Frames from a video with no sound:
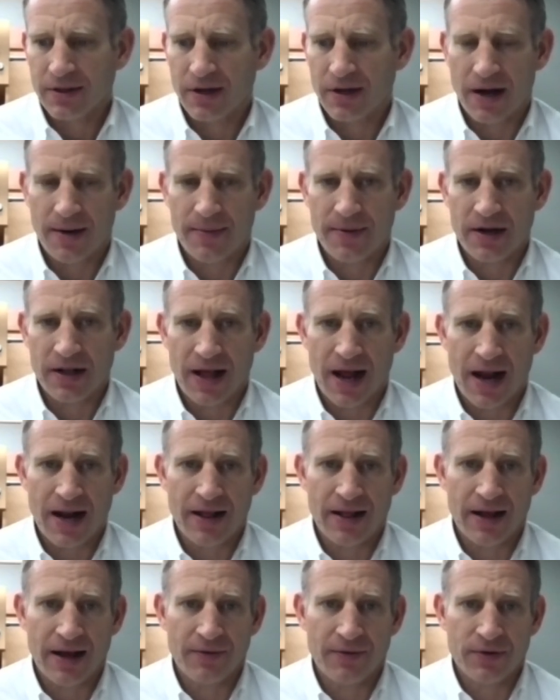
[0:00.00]
know, I mean, a lot
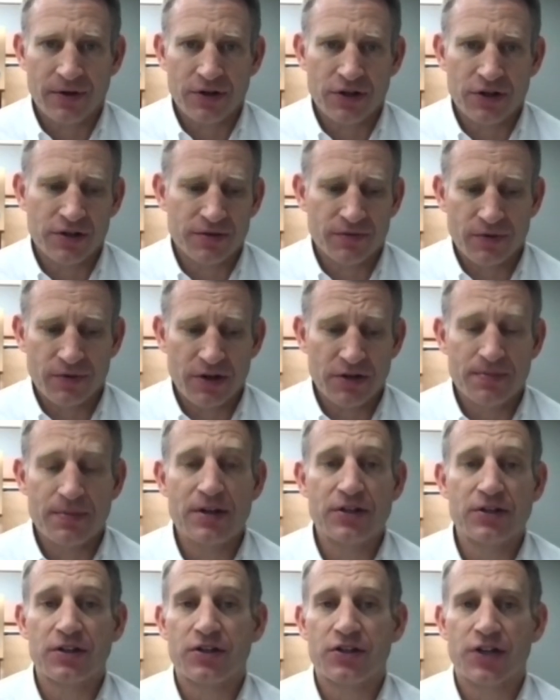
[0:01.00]
of that, we just
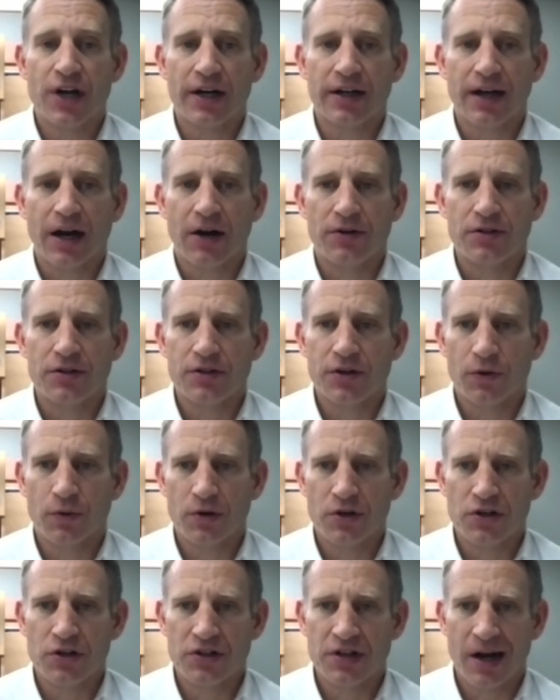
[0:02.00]
missed checkouts, or
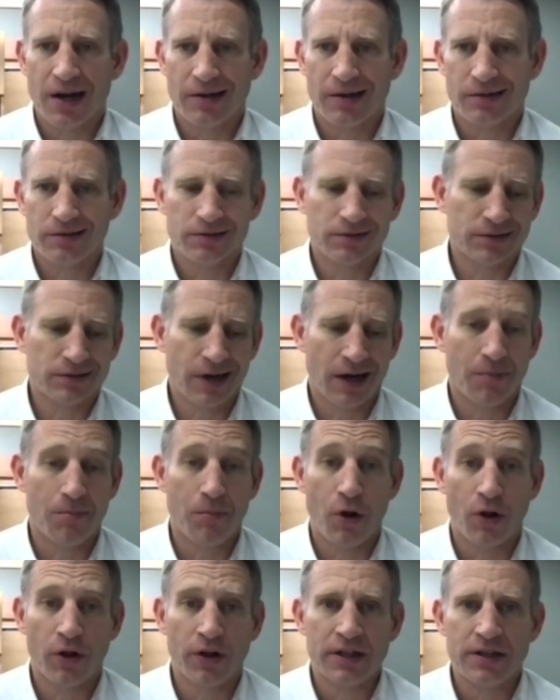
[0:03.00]
we just got kind
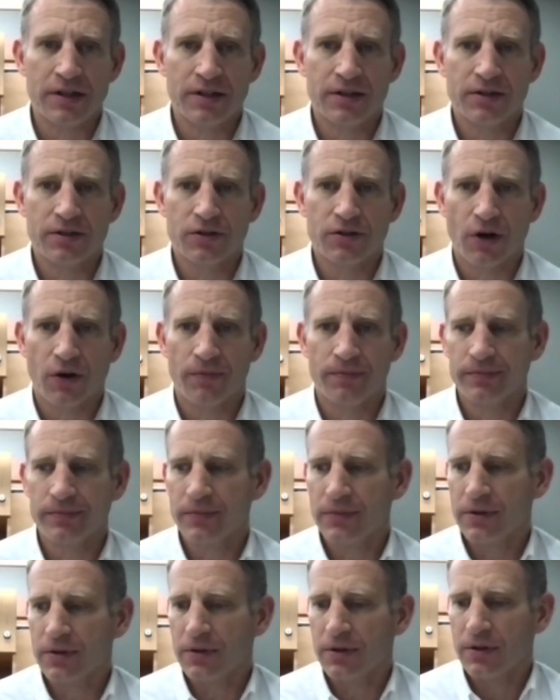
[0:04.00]
of bullied. So
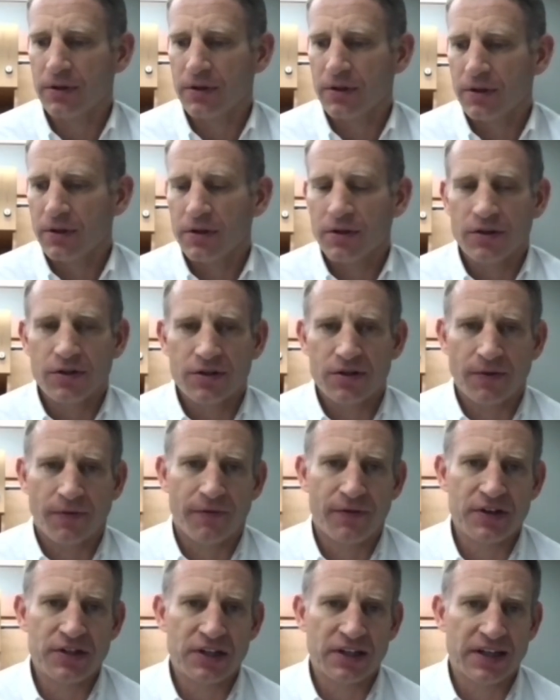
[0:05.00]
it's
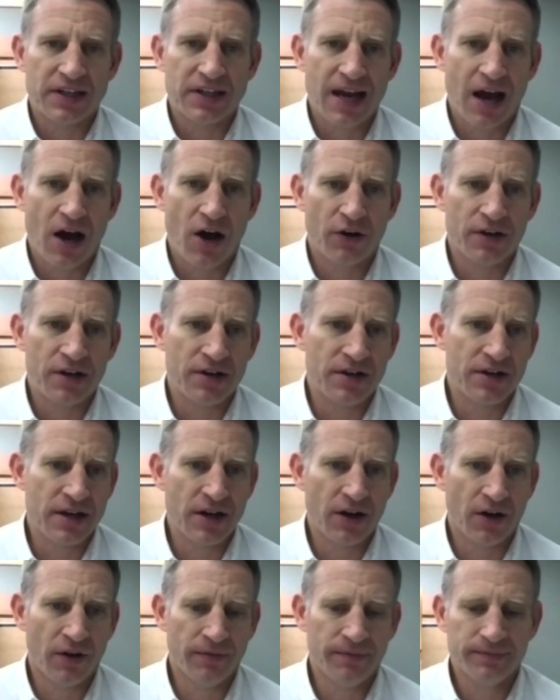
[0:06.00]
a physicality
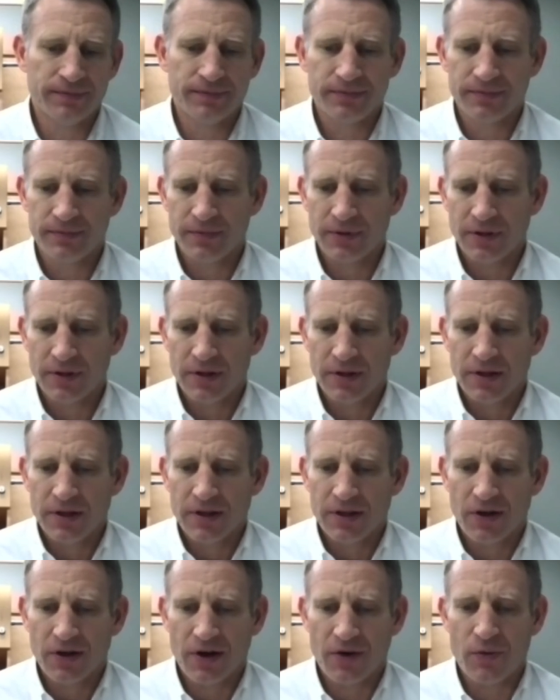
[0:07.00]
deal.
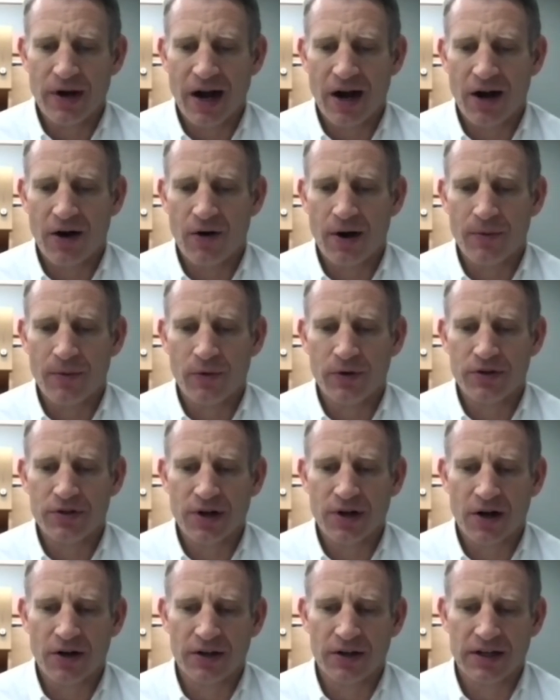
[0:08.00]
You know, we're
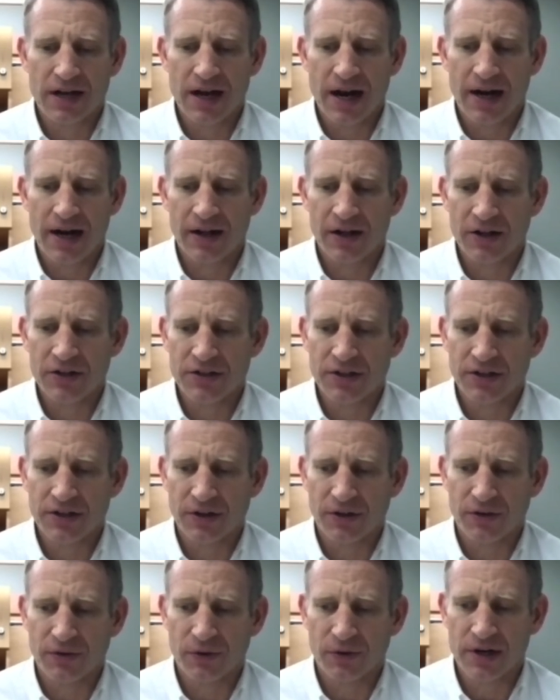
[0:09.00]
starting Keon Ellis at
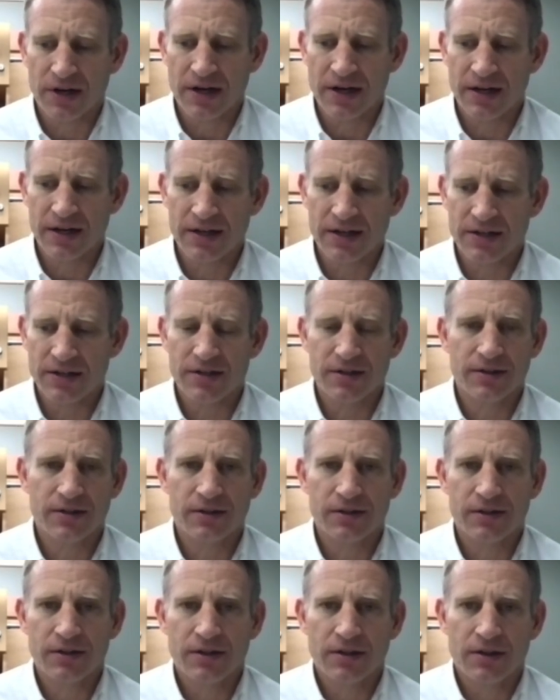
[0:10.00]
the three, and he's
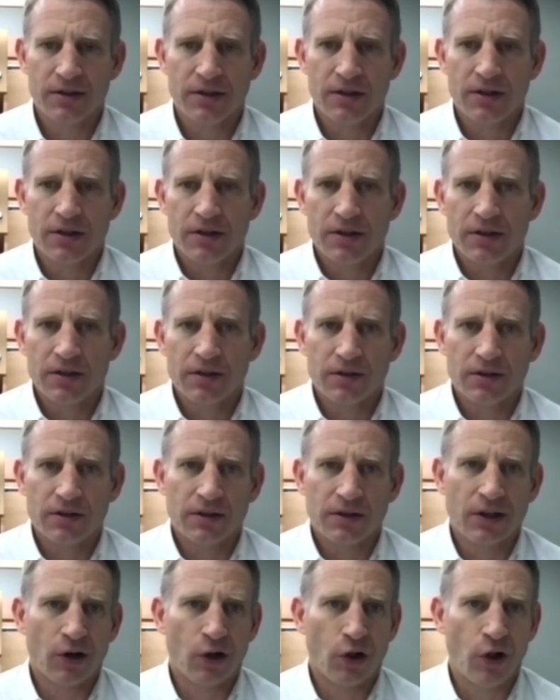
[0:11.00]
a
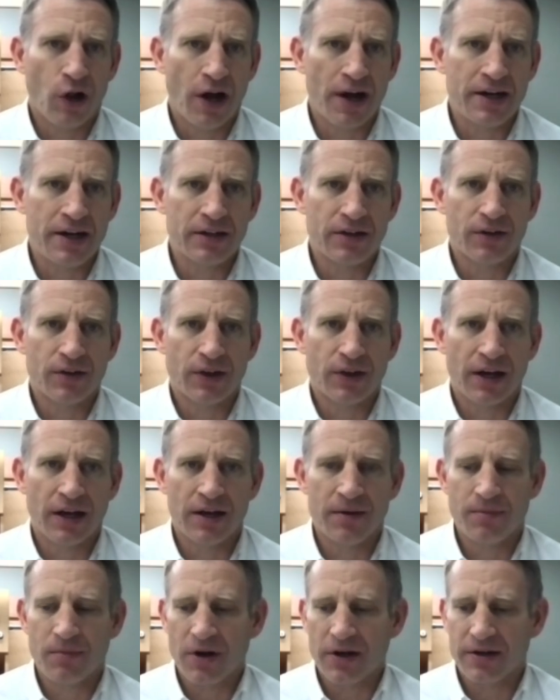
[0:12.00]
little light
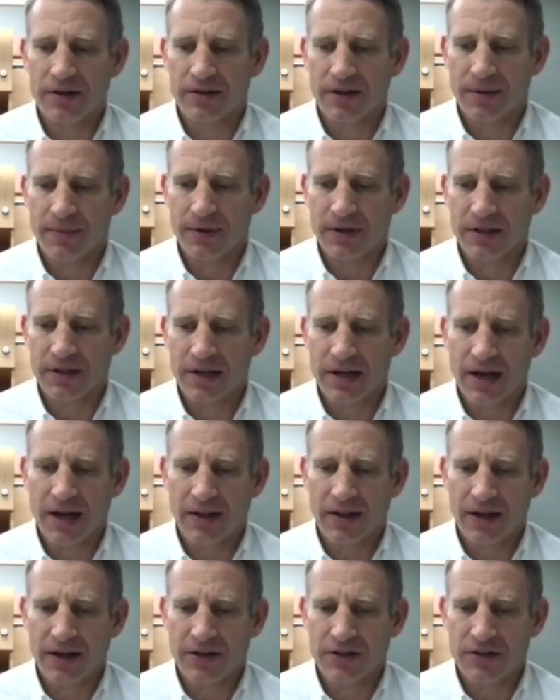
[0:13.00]
then. But, I mean,
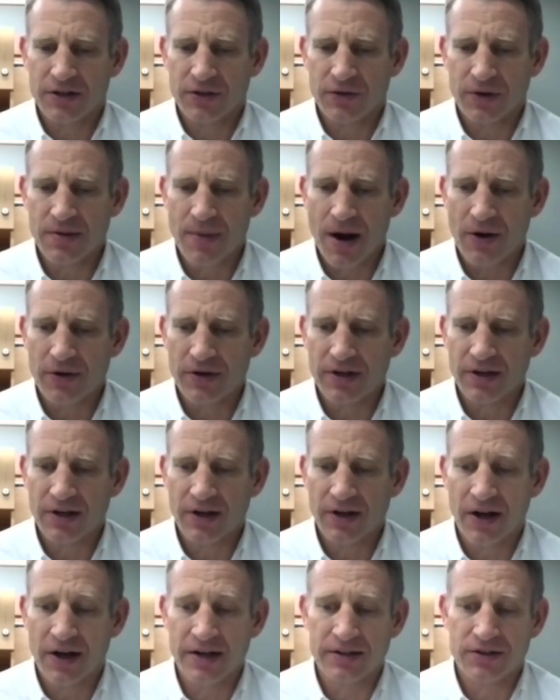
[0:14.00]
Keon led us in rebounding
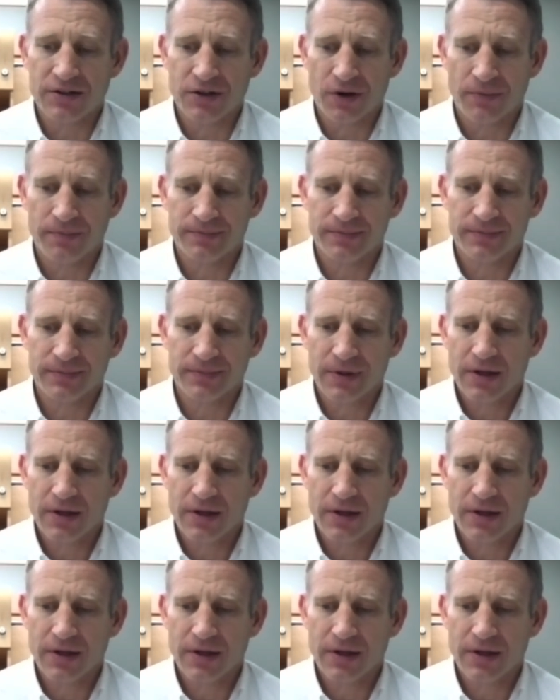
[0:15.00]
tonight, so.